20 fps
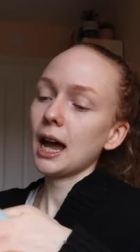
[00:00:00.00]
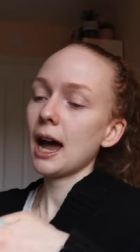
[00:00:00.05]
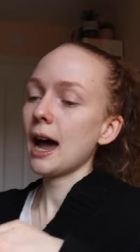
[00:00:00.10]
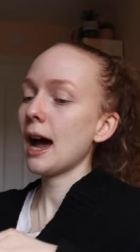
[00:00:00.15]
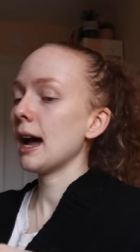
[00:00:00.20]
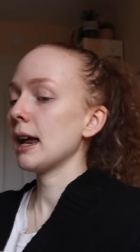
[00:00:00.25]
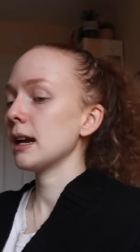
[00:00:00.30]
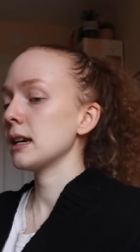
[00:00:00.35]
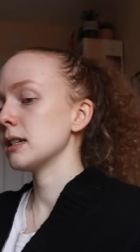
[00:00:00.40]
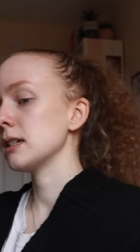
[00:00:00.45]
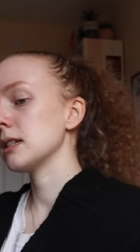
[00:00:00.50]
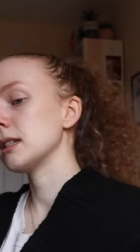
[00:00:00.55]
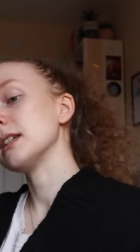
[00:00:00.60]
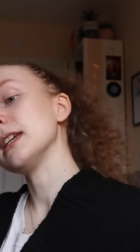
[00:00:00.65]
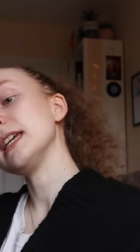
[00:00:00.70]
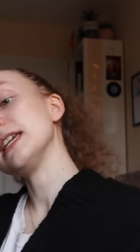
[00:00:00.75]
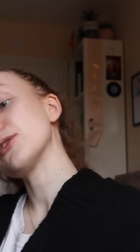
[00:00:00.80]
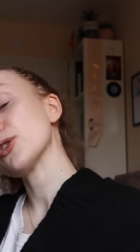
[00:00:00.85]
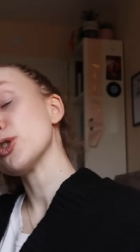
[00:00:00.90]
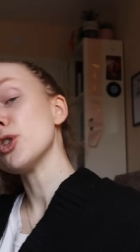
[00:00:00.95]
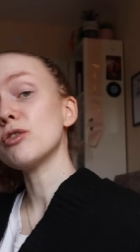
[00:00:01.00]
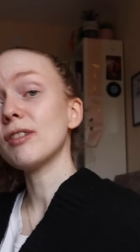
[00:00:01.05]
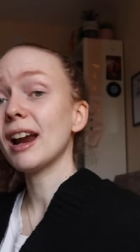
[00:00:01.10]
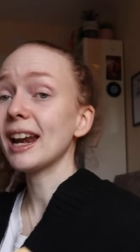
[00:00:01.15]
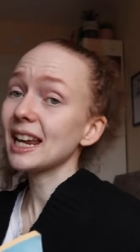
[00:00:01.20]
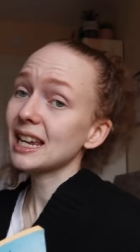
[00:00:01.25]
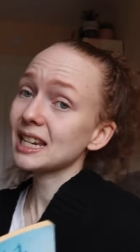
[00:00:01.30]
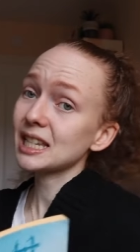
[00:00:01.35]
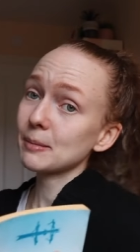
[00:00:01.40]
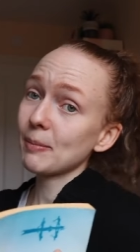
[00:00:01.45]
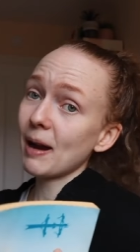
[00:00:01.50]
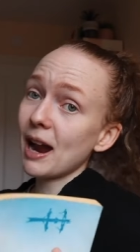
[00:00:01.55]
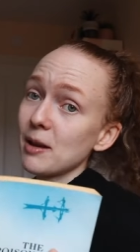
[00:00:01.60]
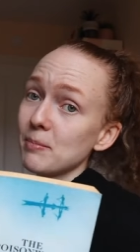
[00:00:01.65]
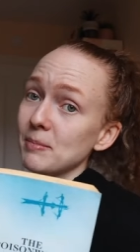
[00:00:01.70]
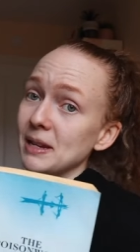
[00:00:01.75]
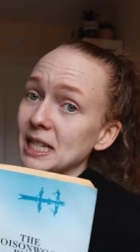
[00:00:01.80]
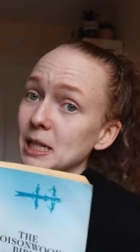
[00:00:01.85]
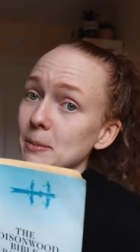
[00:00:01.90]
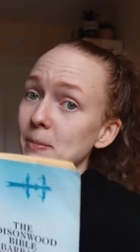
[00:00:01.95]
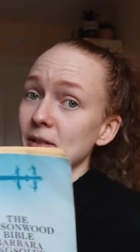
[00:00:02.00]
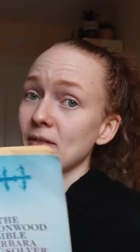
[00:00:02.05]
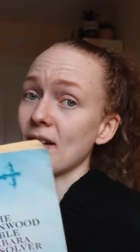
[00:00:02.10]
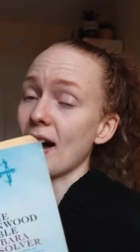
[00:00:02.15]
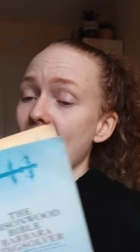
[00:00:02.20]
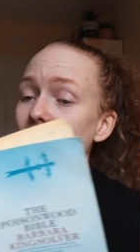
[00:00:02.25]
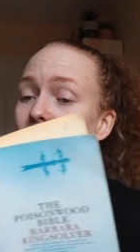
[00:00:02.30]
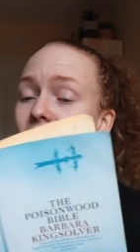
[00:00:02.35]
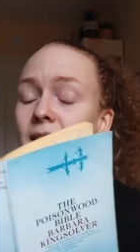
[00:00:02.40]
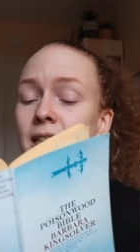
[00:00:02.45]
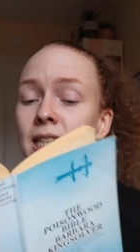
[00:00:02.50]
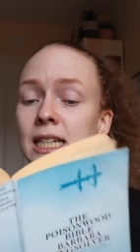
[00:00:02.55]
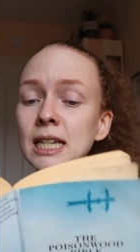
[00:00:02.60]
And it's already inspired me, to be fair,